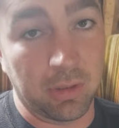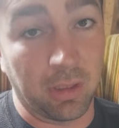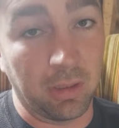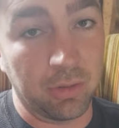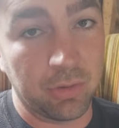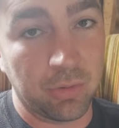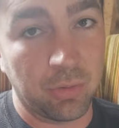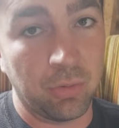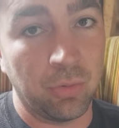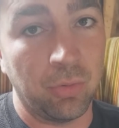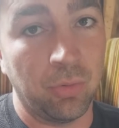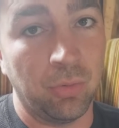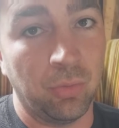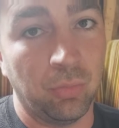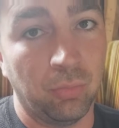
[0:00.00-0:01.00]
like a
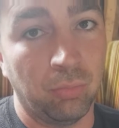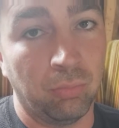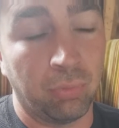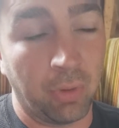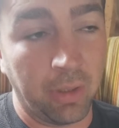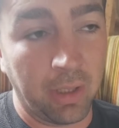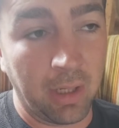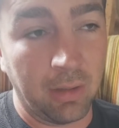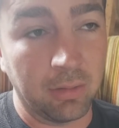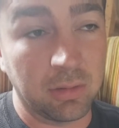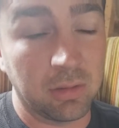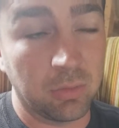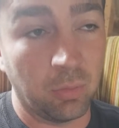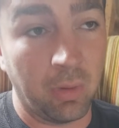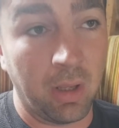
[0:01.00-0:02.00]
true breakout of
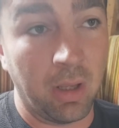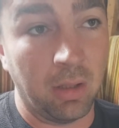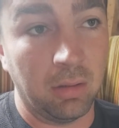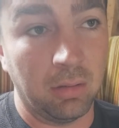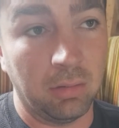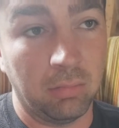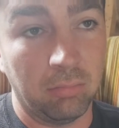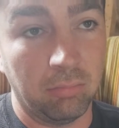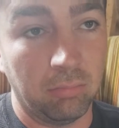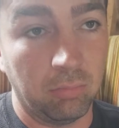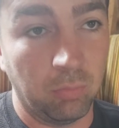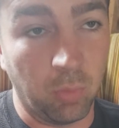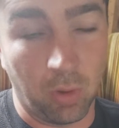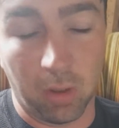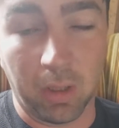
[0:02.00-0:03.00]
sweat
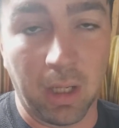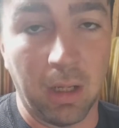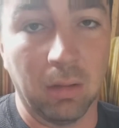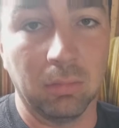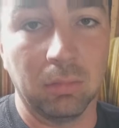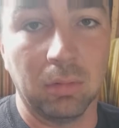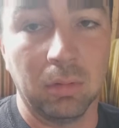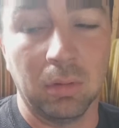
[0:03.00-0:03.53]
workout.